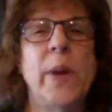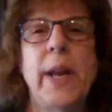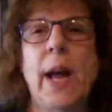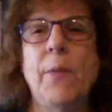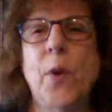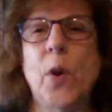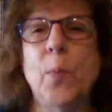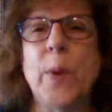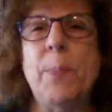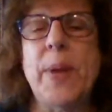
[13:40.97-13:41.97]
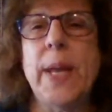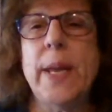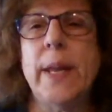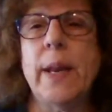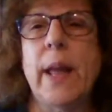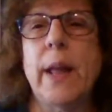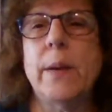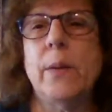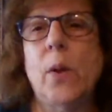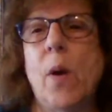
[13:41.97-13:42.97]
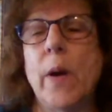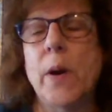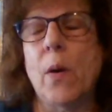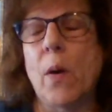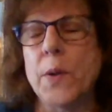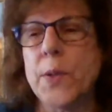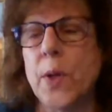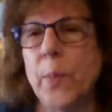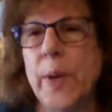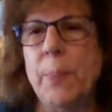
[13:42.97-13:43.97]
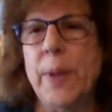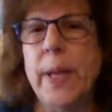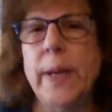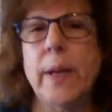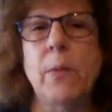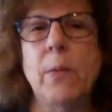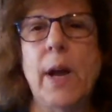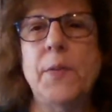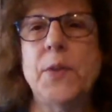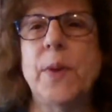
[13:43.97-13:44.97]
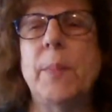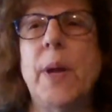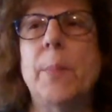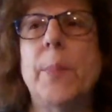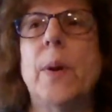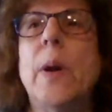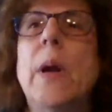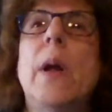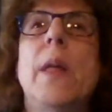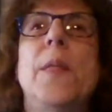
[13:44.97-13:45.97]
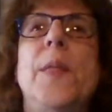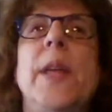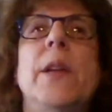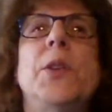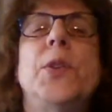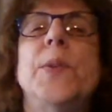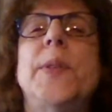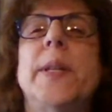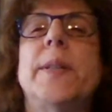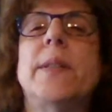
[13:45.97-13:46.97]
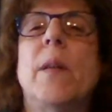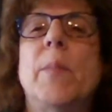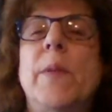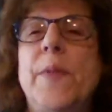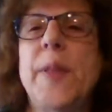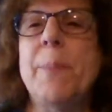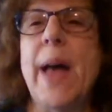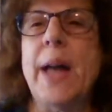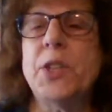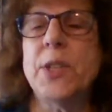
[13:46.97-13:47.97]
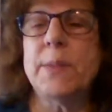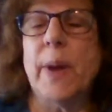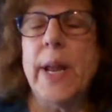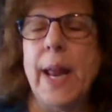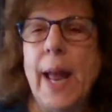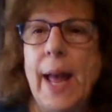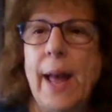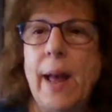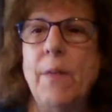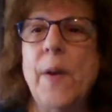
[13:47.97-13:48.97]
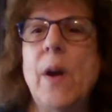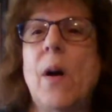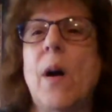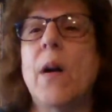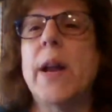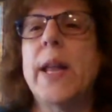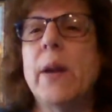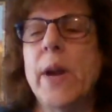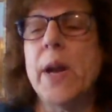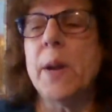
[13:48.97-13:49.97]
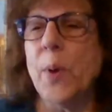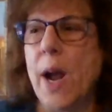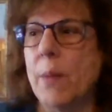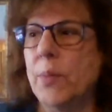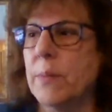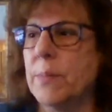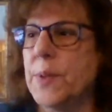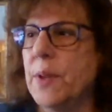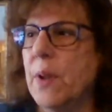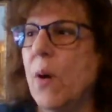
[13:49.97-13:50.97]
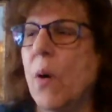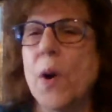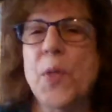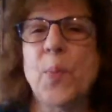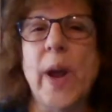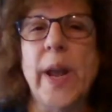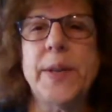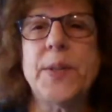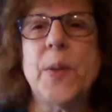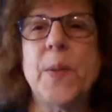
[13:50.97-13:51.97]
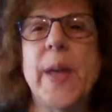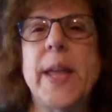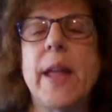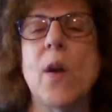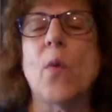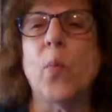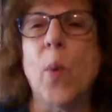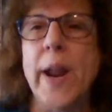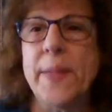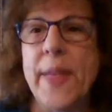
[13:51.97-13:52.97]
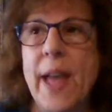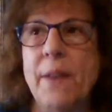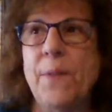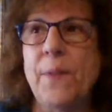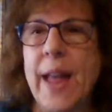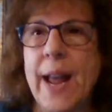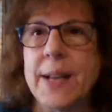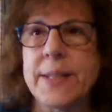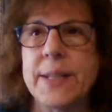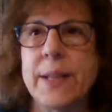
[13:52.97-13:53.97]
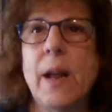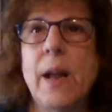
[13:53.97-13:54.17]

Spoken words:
would have her repeat it, and Lauren also repeat it. You have to remember the issues that some of the matches might have are hearing problems, arthritis, so they can't write that fast,